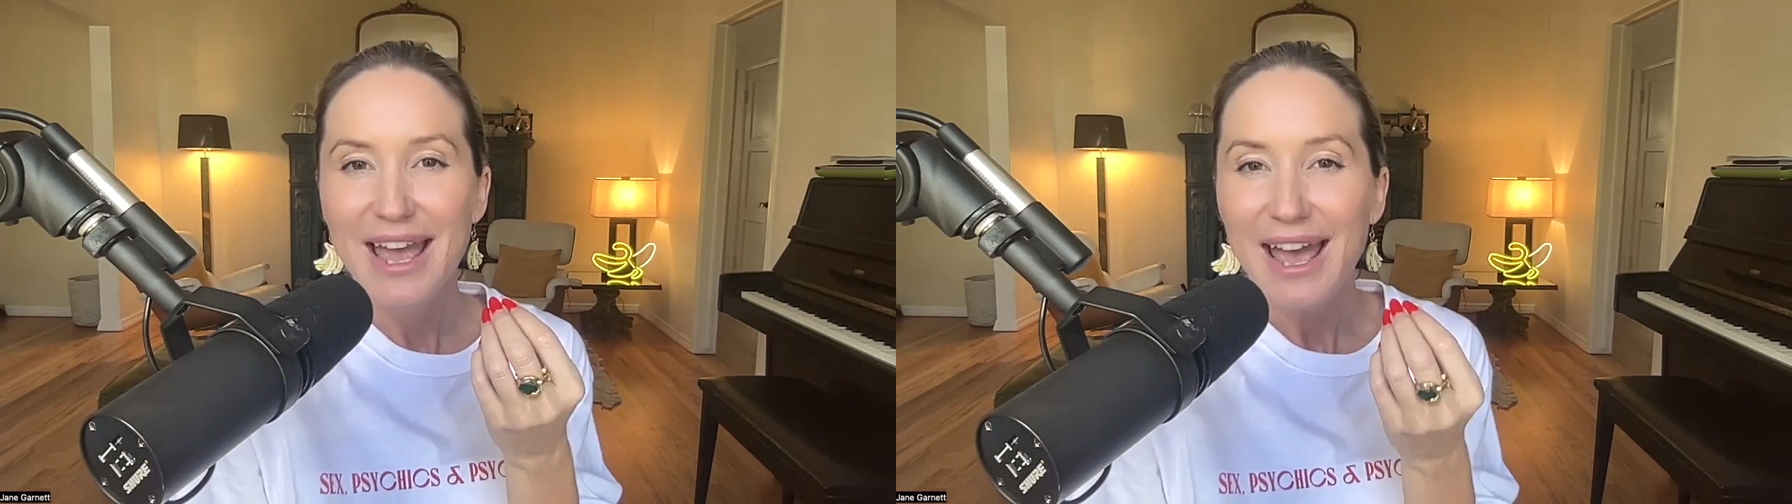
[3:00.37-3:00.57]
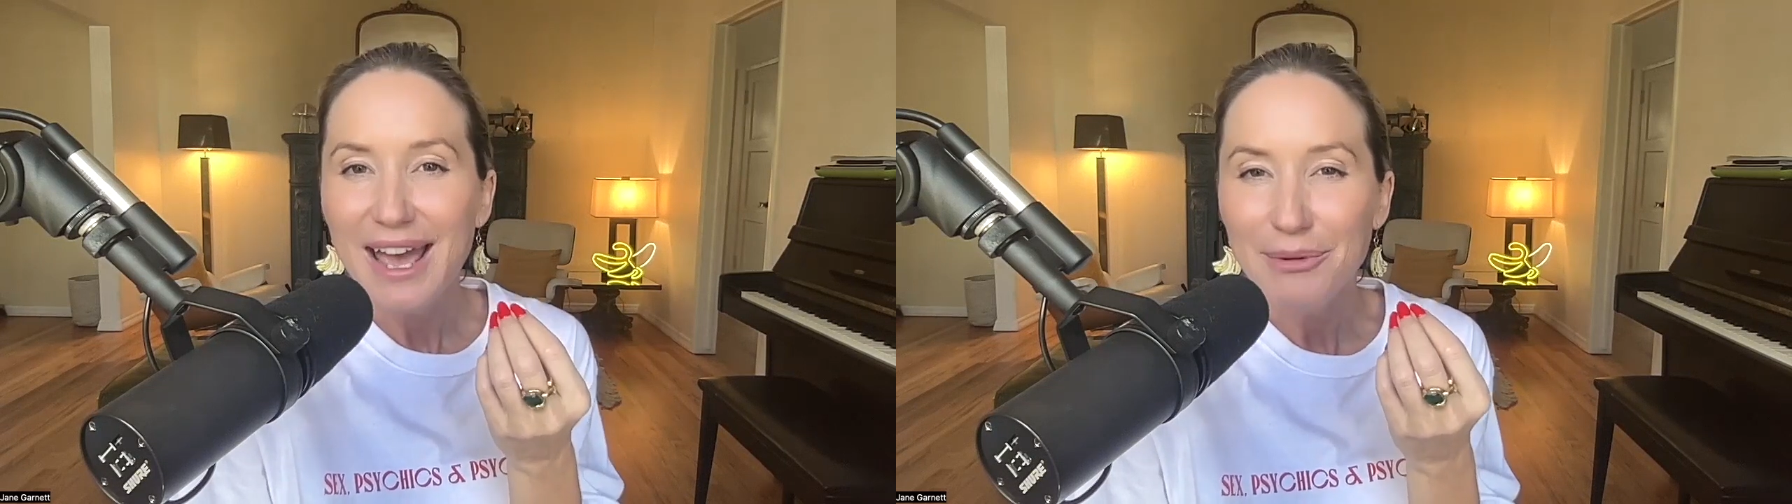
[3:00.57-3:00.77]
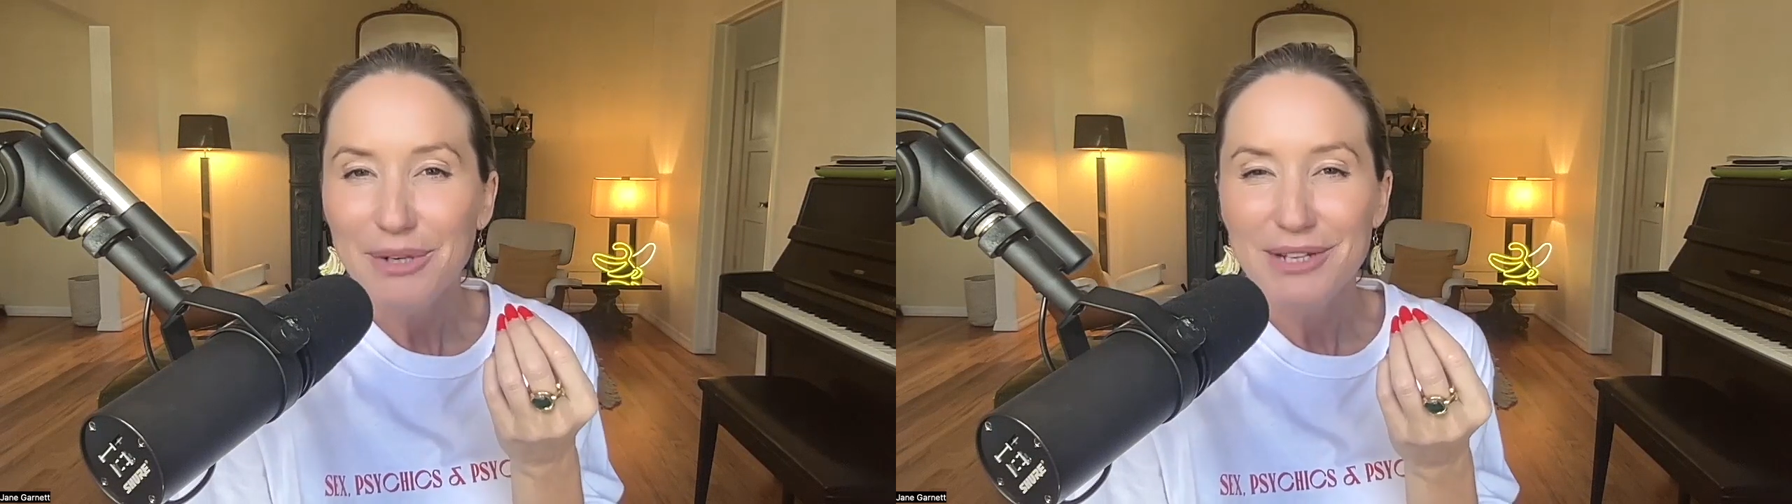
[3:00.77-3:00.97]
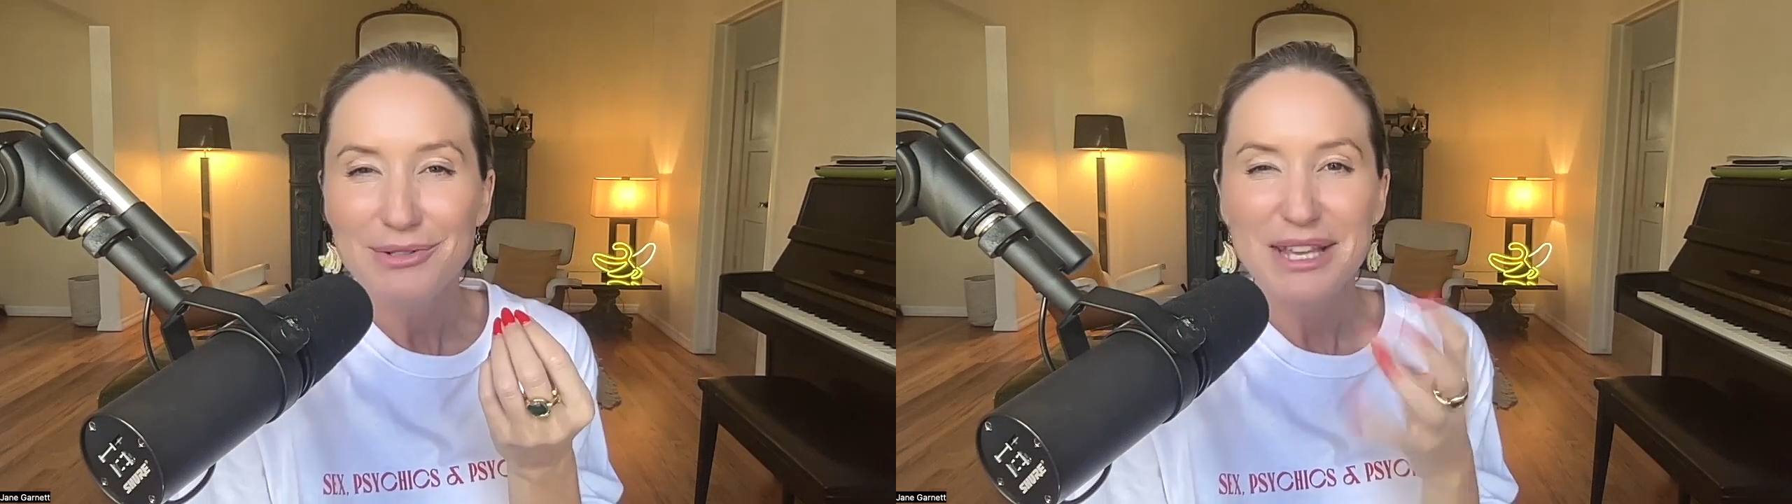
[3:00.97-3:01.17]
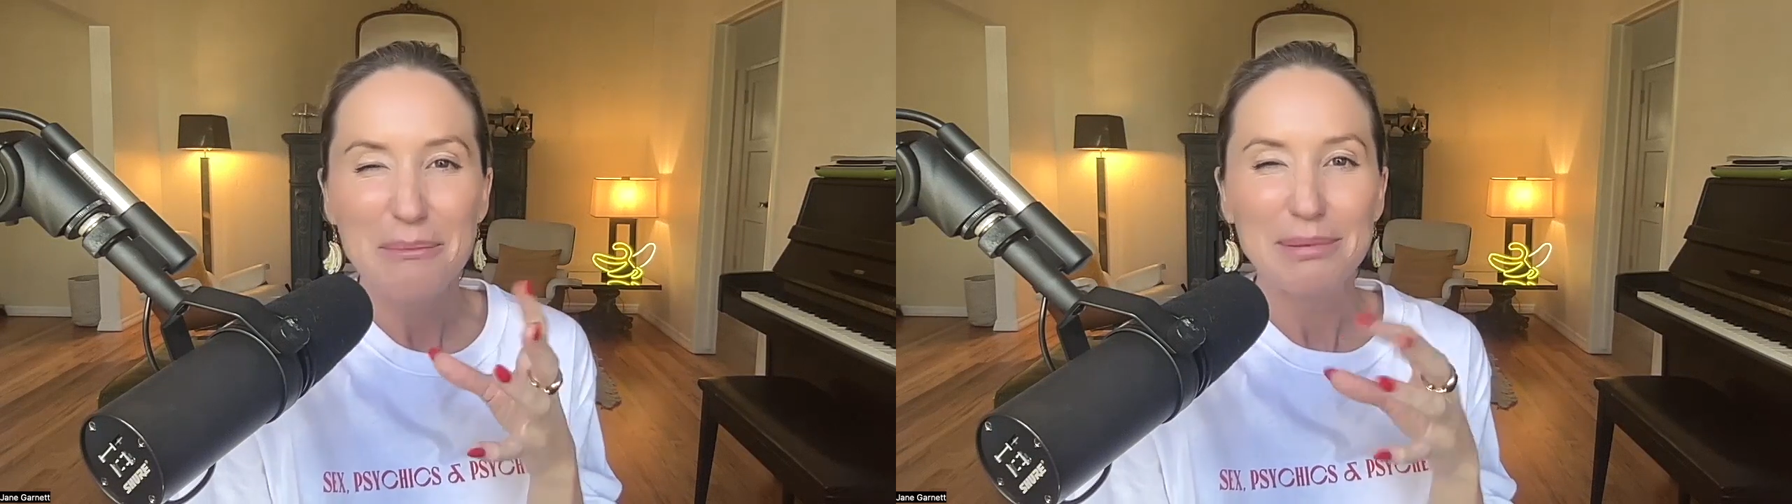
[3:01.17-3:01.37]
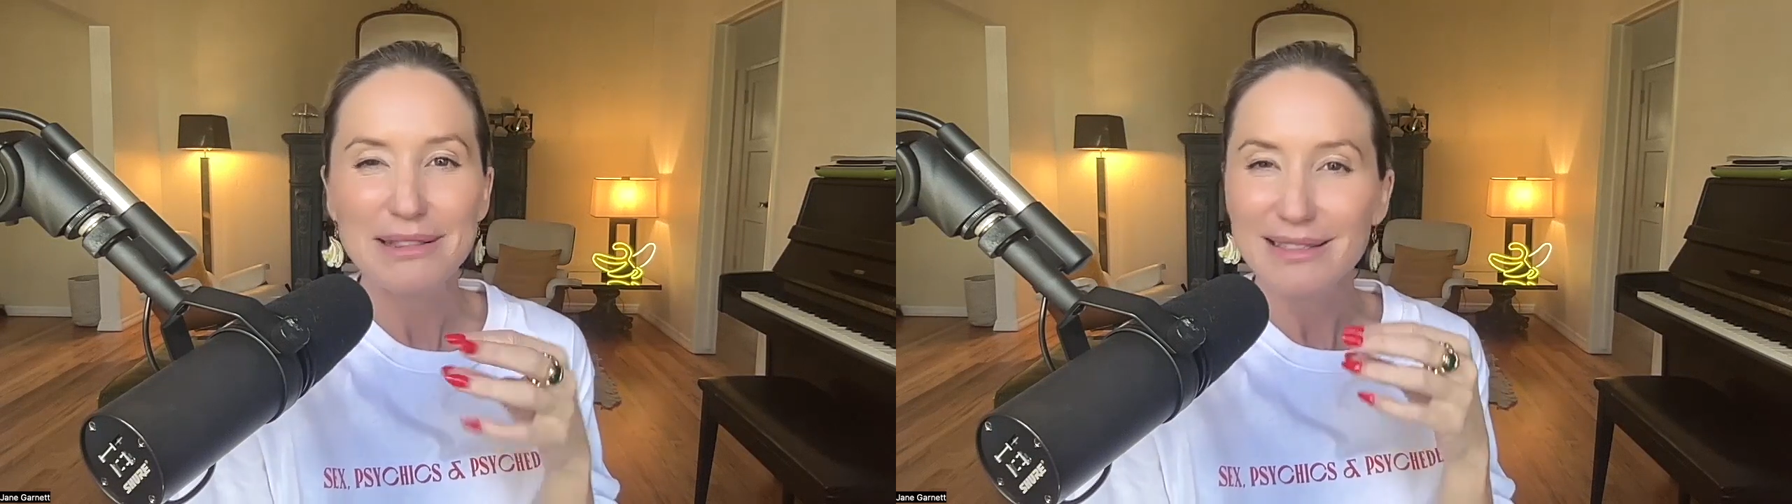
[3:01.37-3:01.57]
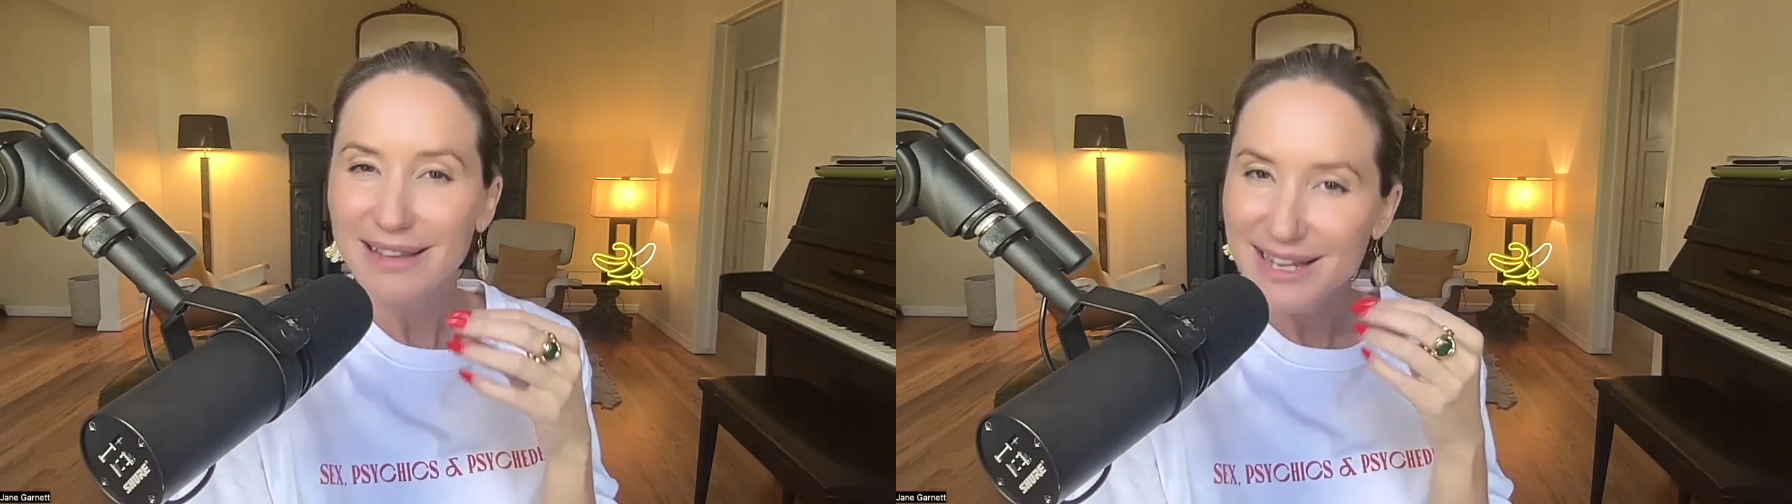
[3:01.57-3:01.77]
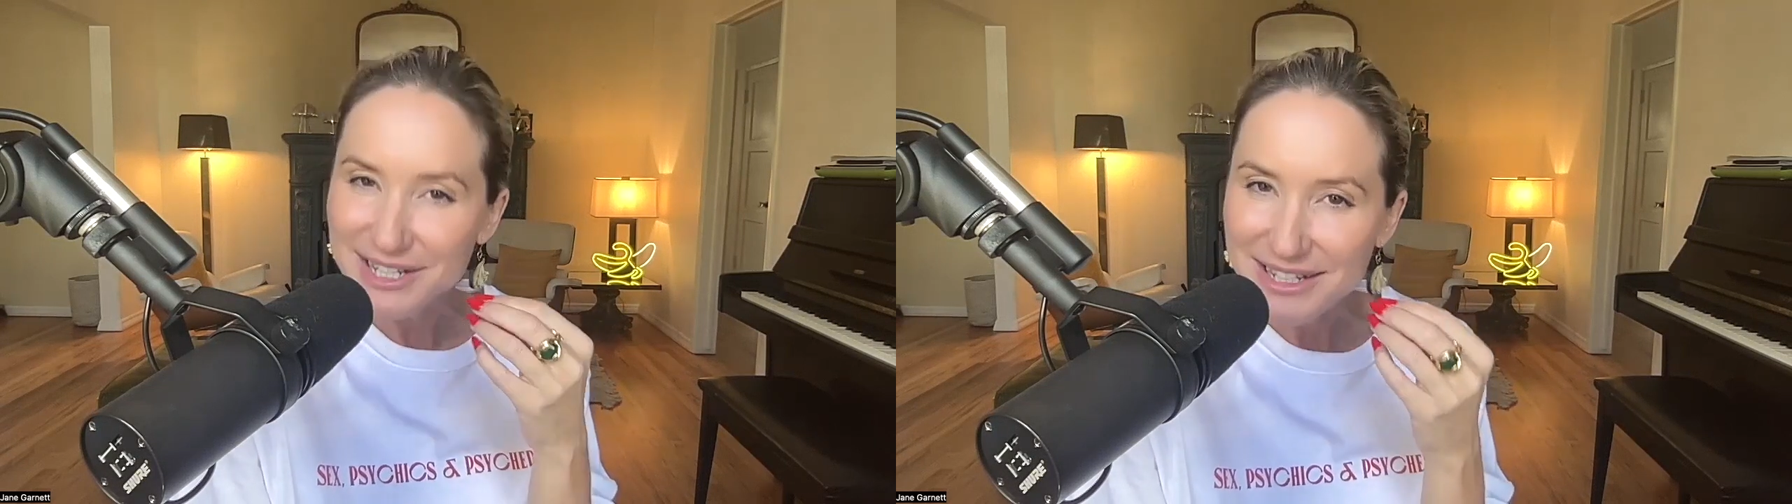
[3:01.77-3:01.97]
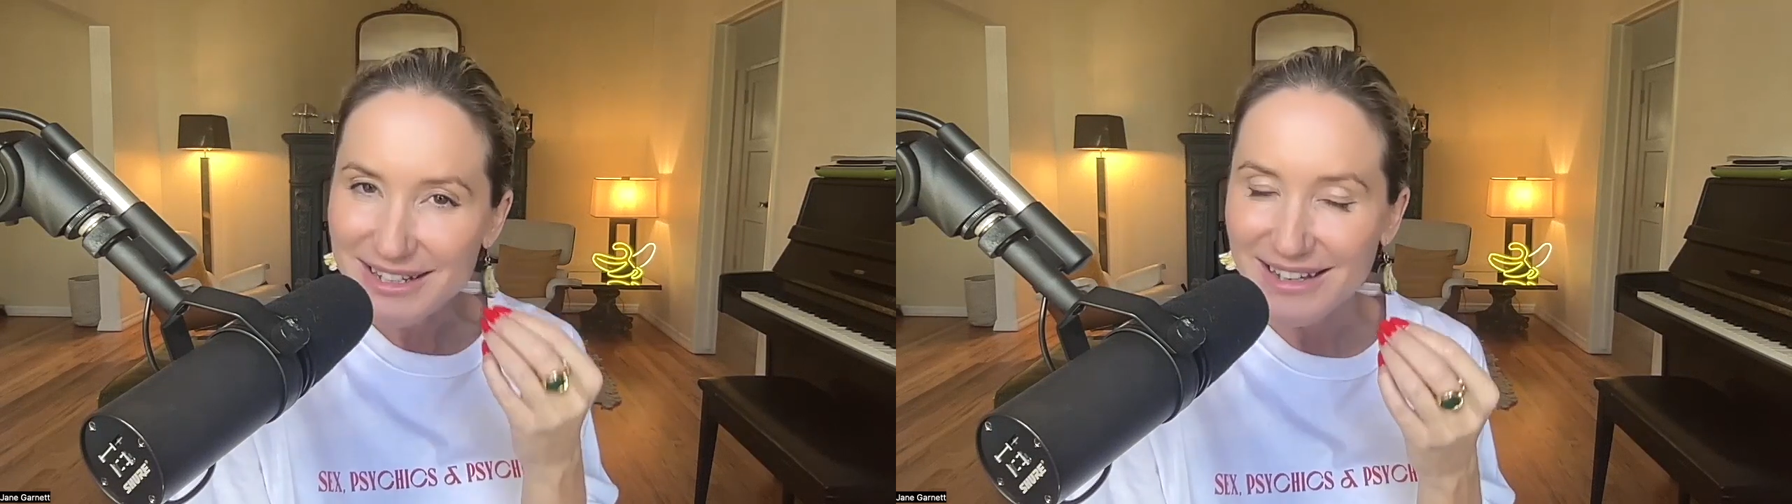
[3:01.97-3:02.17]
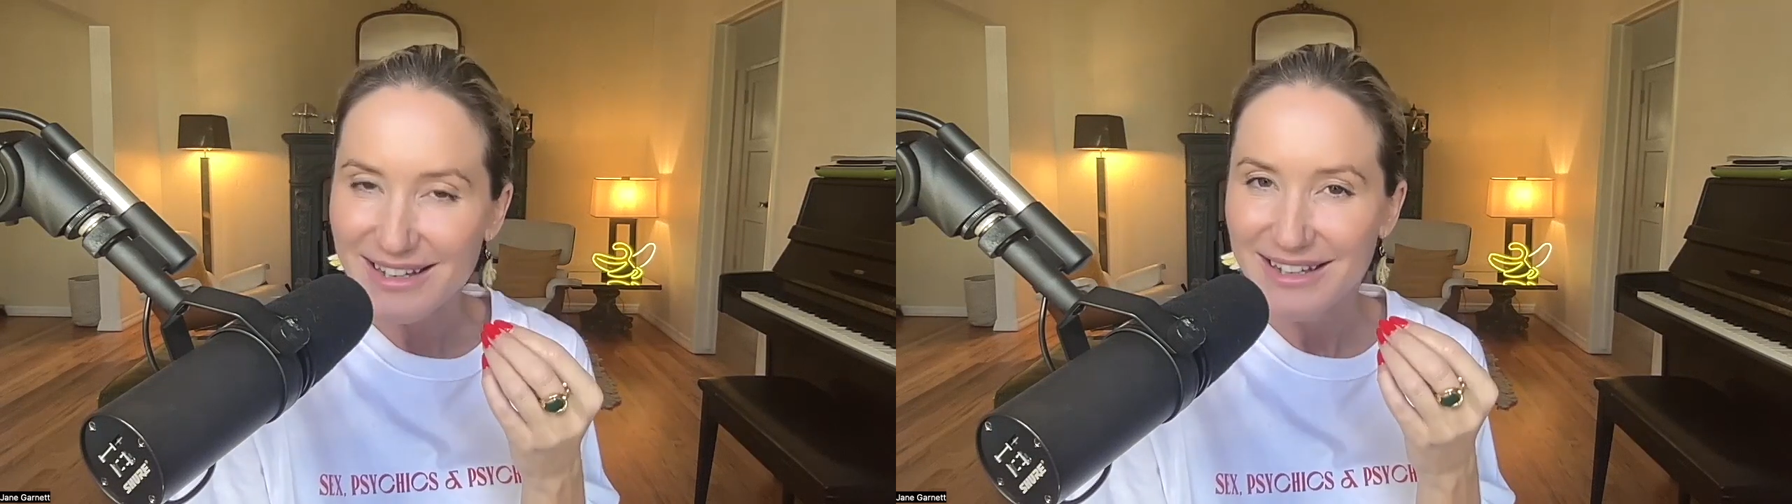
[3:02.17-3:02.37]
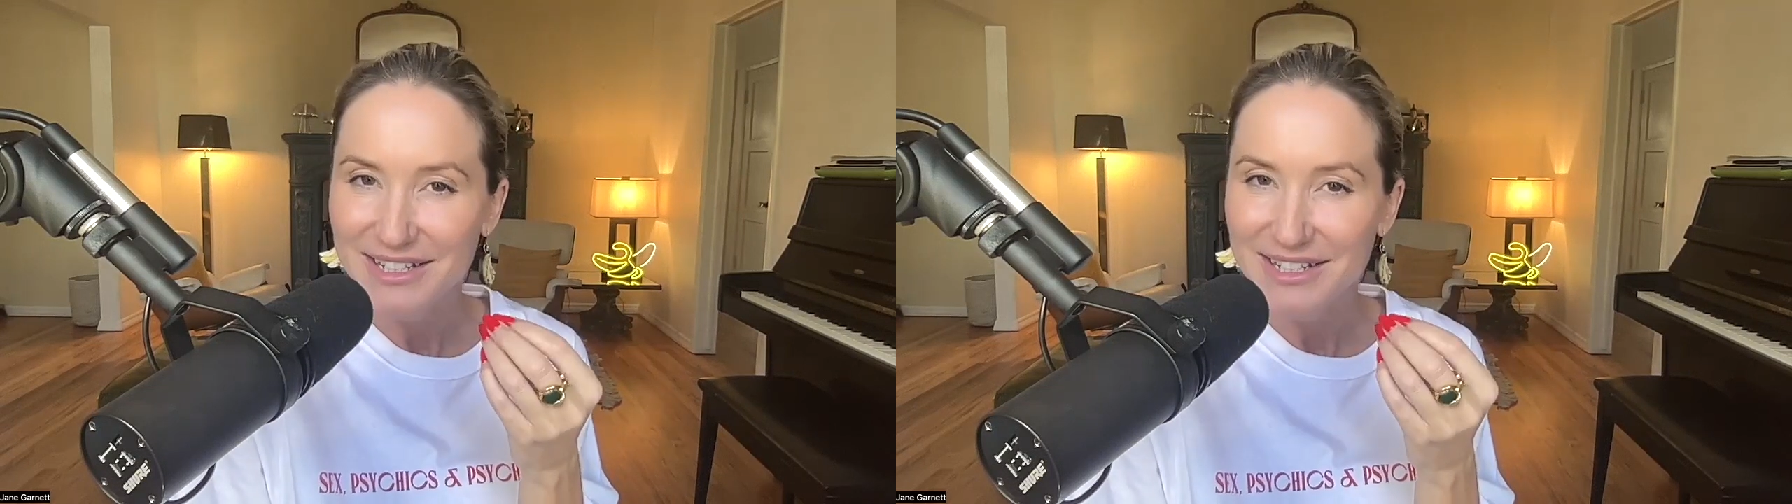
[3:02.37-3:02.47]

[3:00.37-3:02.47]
and we're using pleasure